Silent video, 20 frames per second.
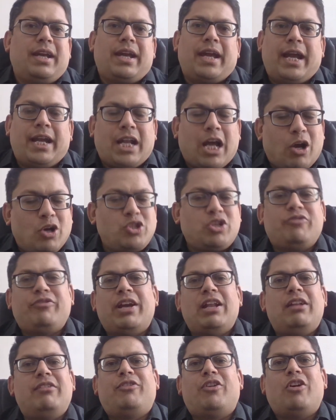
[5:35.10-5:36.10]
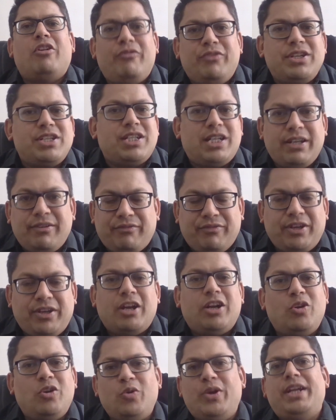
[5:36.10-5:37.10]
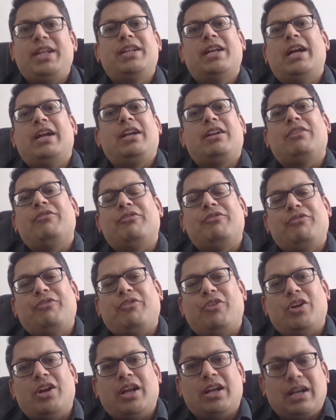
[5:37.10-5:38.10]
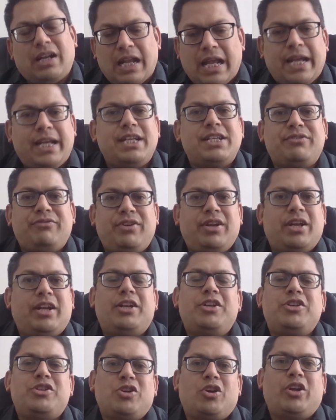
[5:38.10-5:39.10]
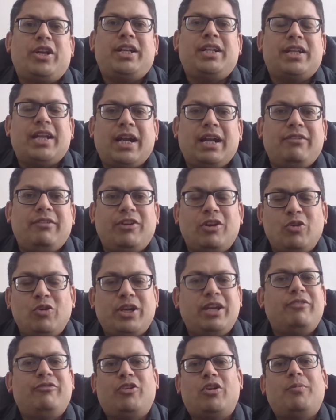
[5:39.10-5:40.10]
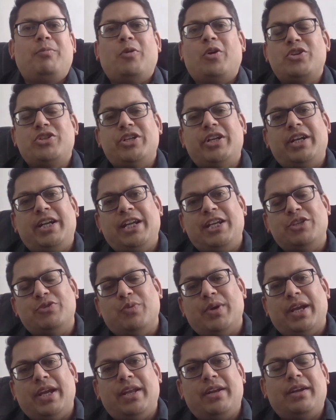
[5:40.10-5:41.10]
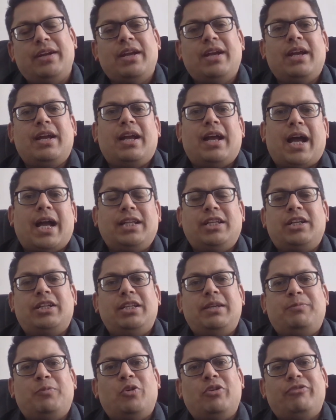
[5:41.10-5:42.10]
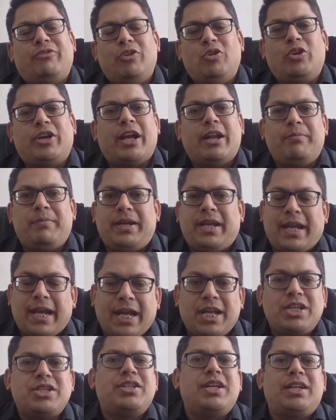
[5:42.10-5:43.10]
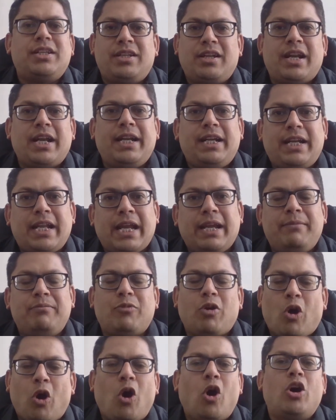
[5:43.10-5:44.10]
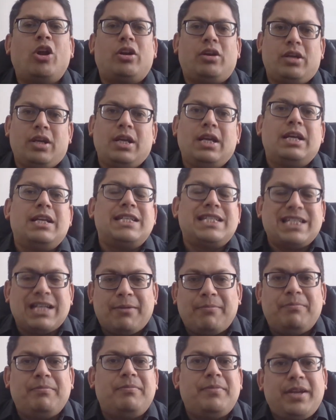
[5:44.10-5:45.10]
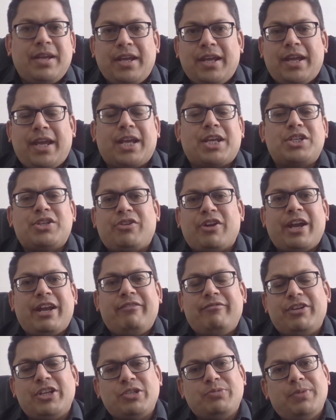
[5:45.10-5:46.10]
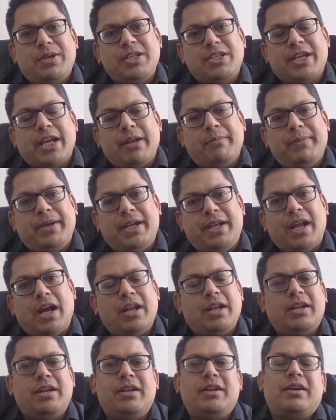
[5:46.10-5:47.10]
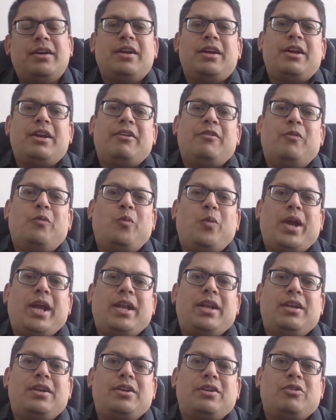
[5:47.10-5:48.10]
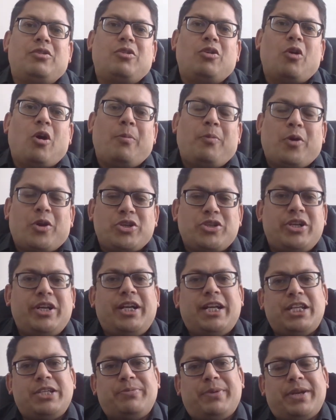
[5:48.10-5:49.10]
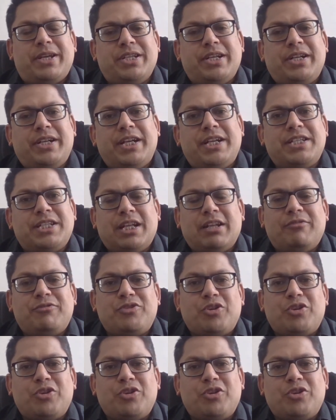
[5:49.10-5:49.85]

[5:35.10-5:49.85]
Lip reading: At House of Alpha, obviously, we are doing that for our clients. We are ensuring that we are looking for opportunities where either the portfolio can be hedged at the right time or some extra investments can be done when opportunities present itself.